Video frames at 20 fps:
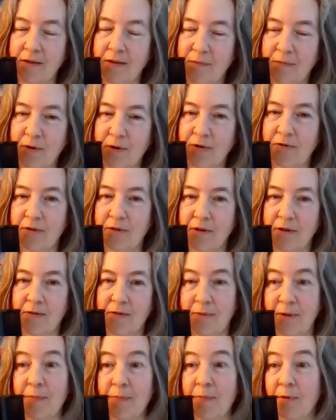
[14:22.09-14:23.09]
and
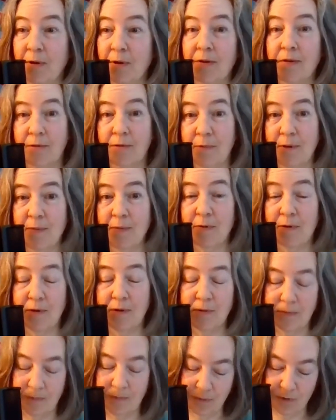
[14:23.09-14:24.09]
the
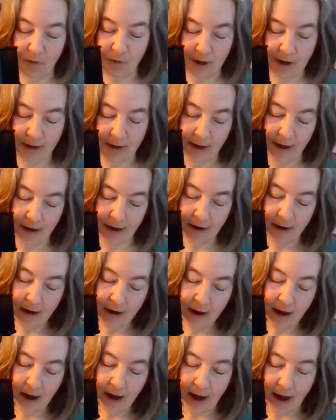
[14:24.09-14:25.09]
people coordinating
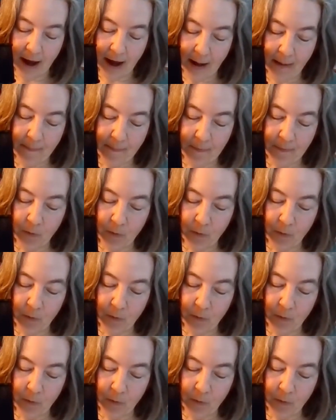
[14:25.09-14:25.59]
that.